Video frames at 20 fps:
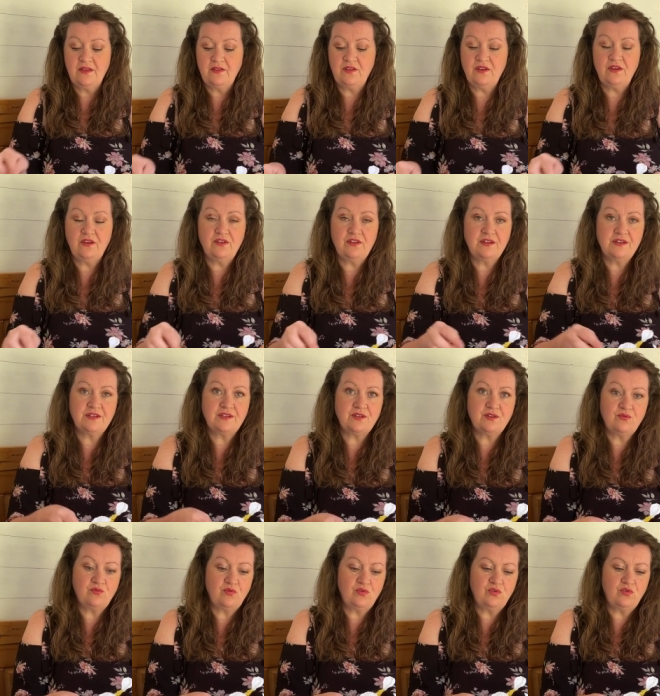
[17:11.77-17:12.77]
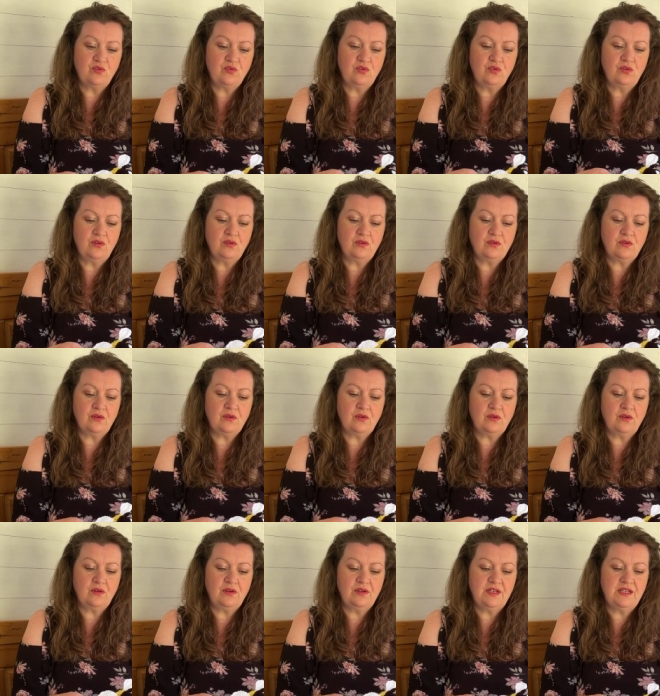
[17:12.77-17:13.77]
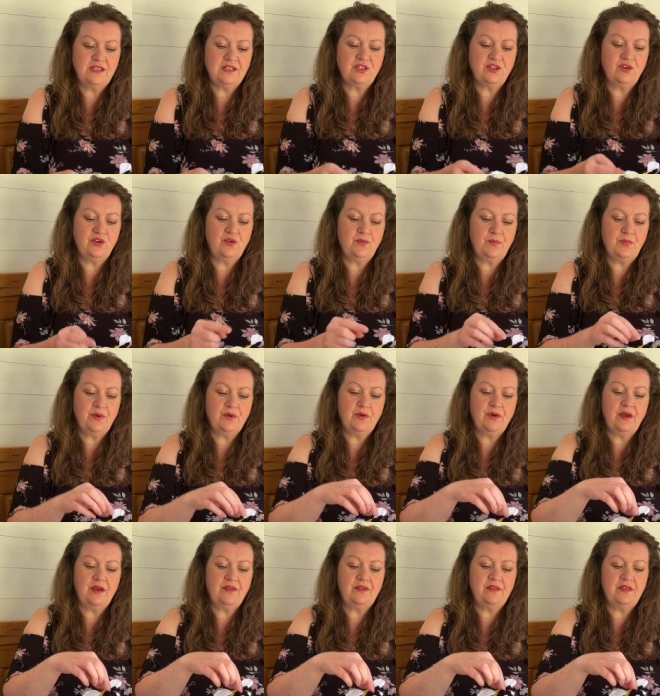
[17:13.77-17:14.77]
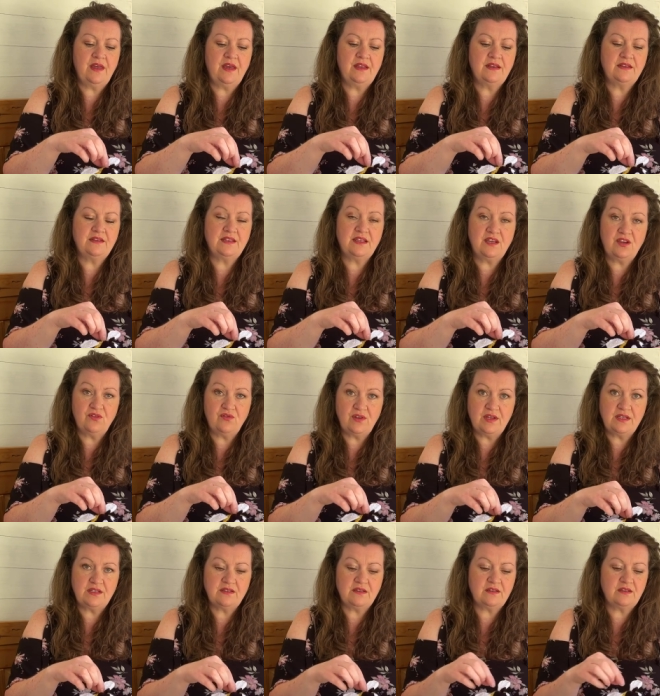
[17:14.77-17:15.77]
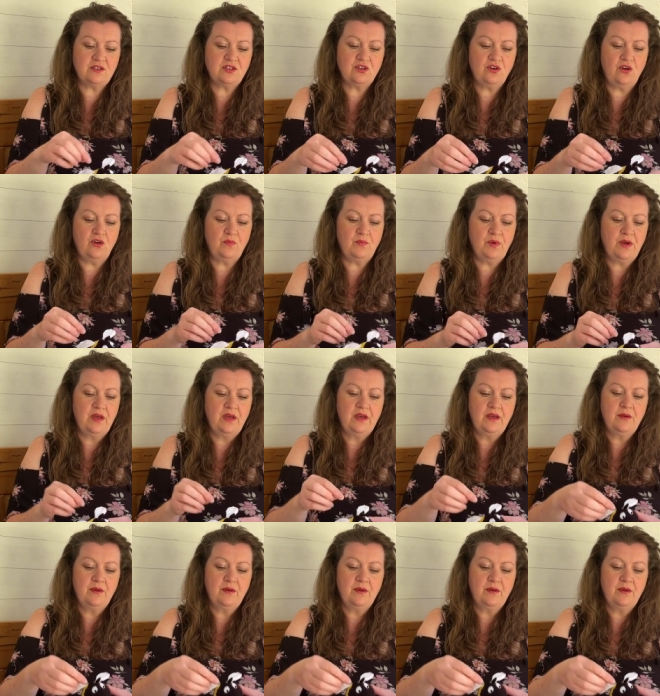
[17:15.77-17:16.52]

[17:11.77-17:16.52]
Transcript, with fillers: The others are all knit up and then decrease at the top.